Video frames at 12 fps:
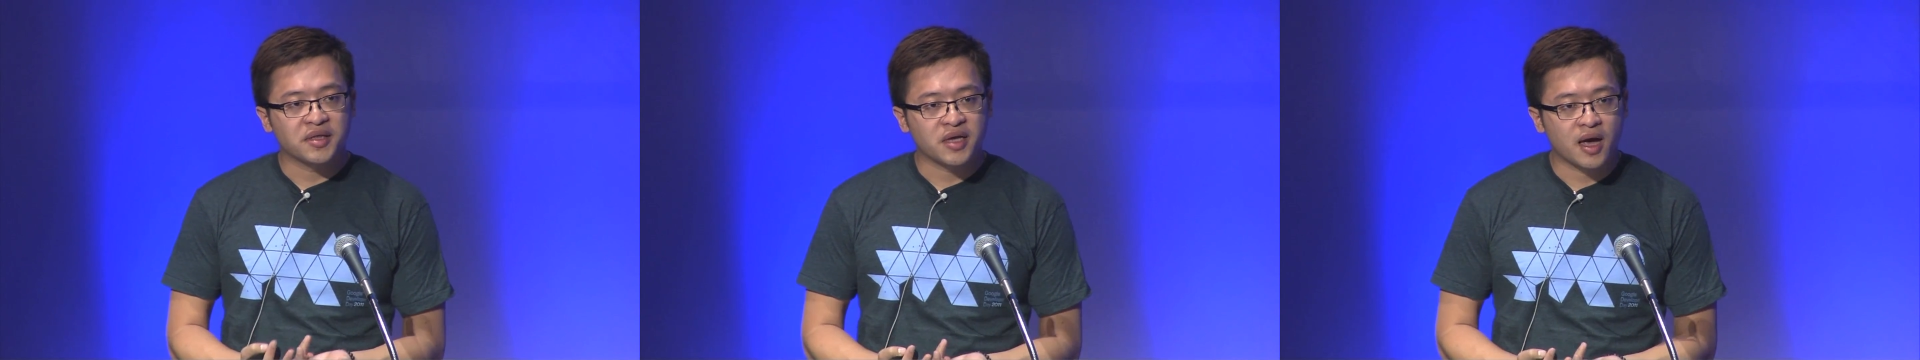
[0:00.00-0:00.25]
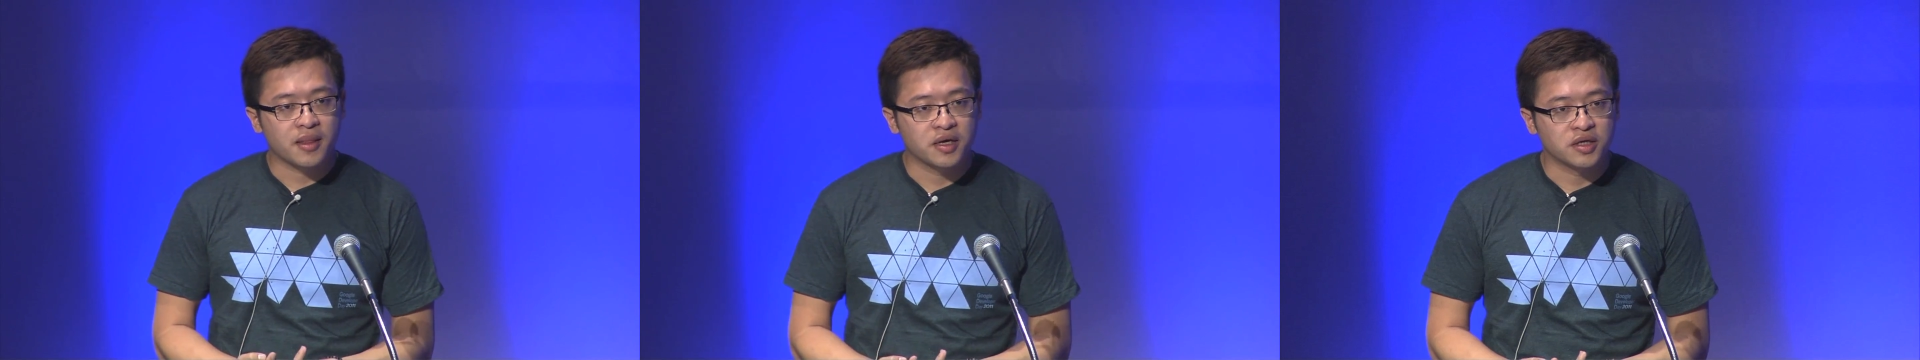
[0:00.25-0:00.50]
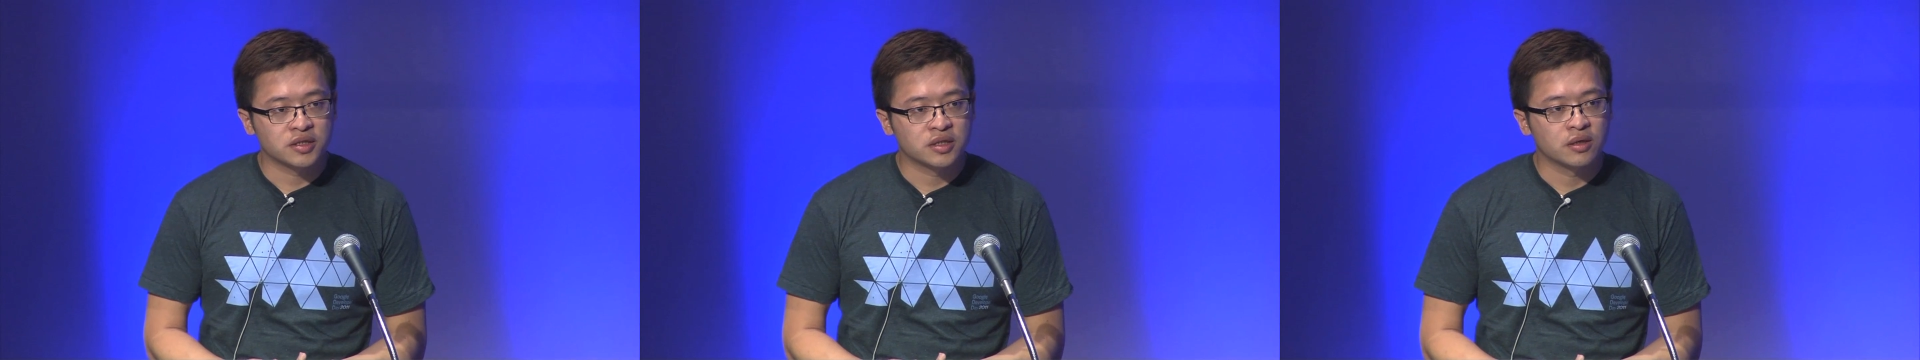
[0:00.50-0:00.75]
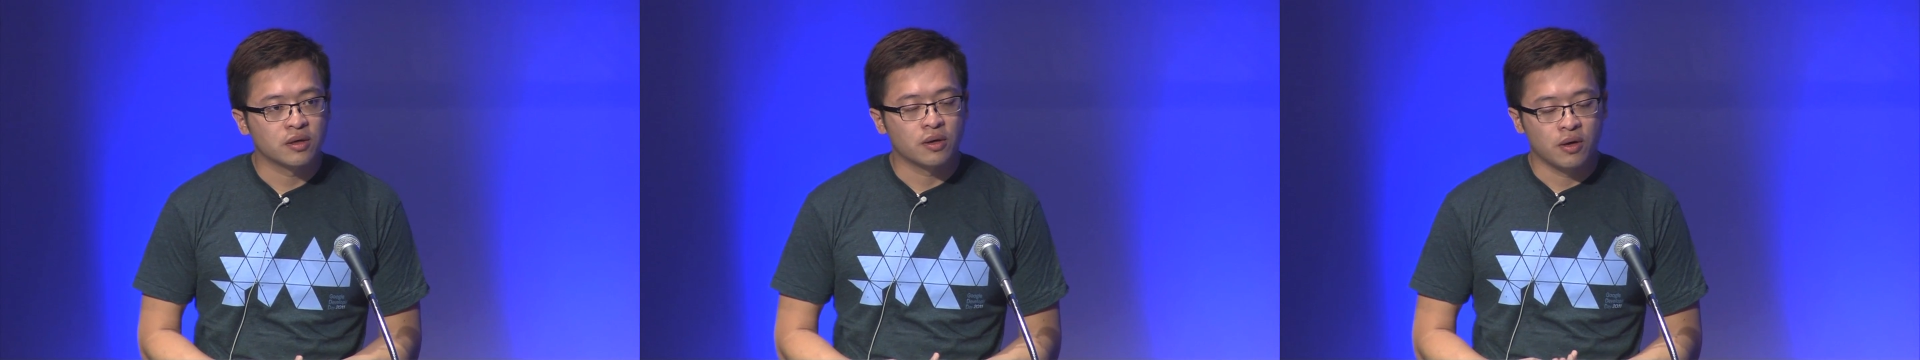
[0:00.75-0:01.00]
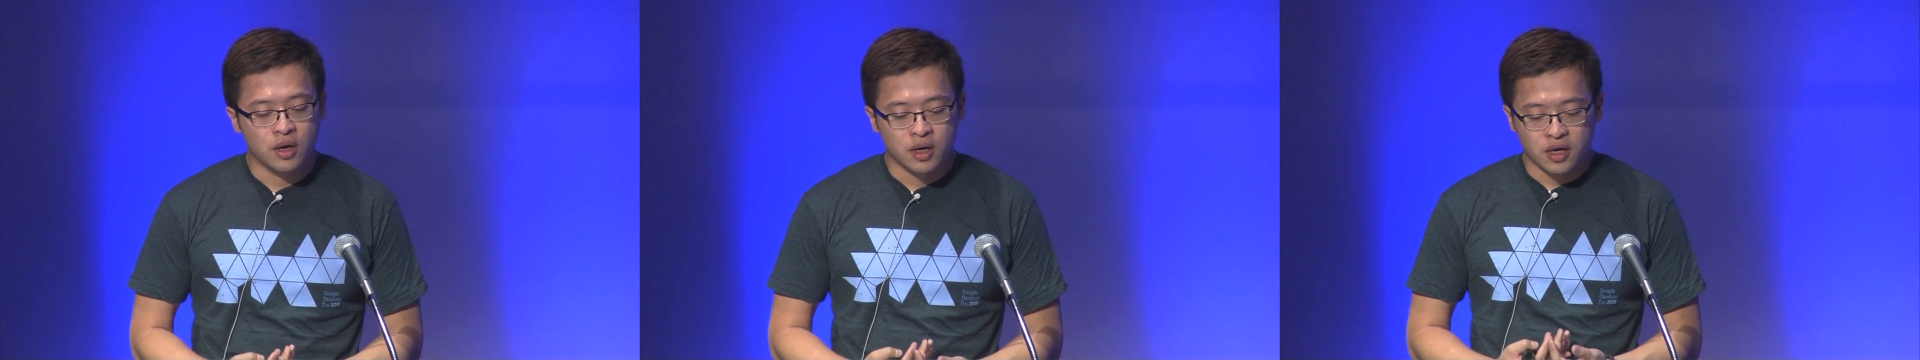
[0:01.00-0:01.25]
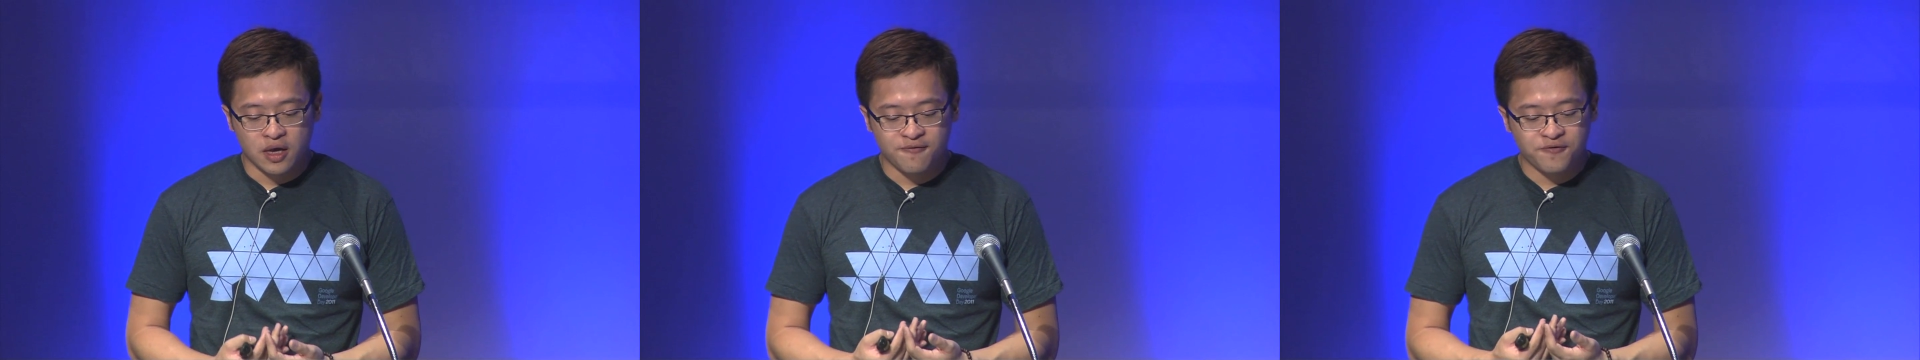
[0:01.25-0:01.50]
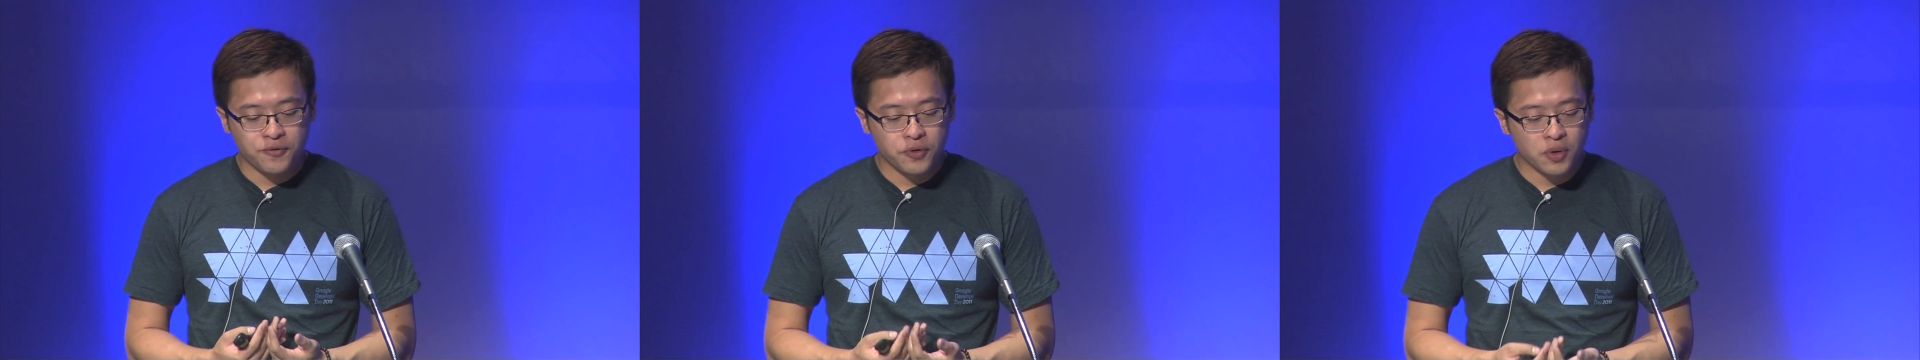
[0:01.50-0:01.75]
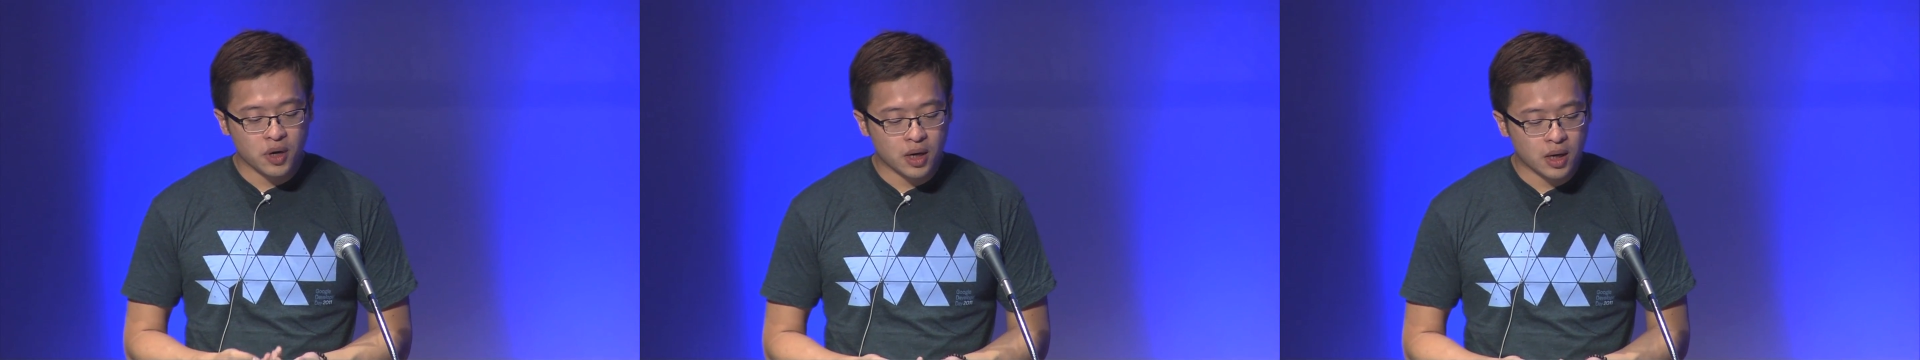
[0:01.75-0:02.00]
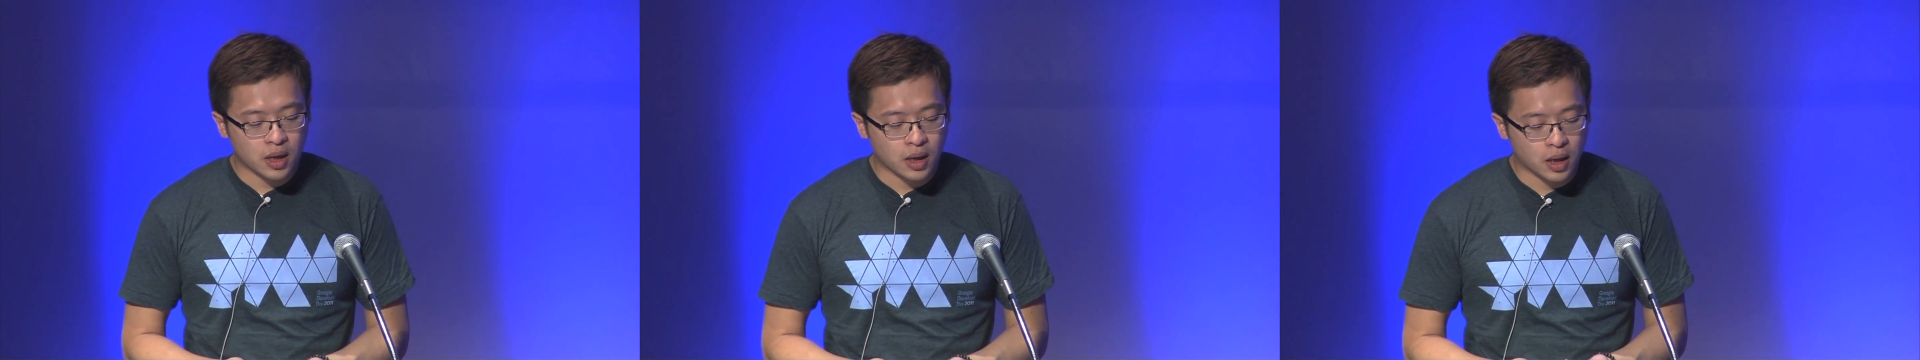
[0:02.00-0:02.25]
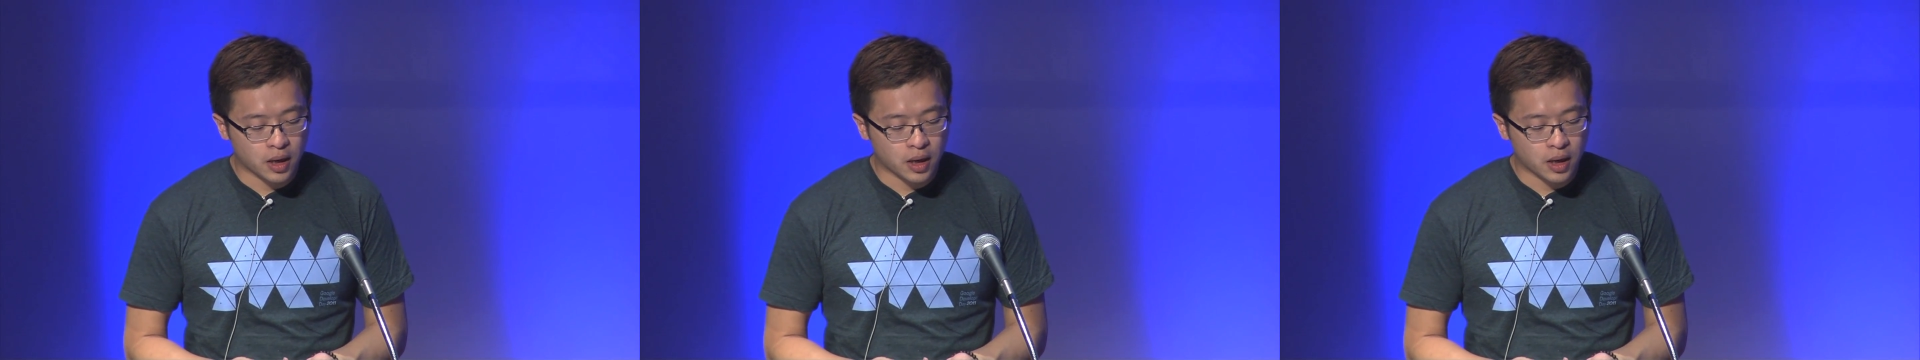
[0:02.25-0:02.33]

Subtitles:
that is if you are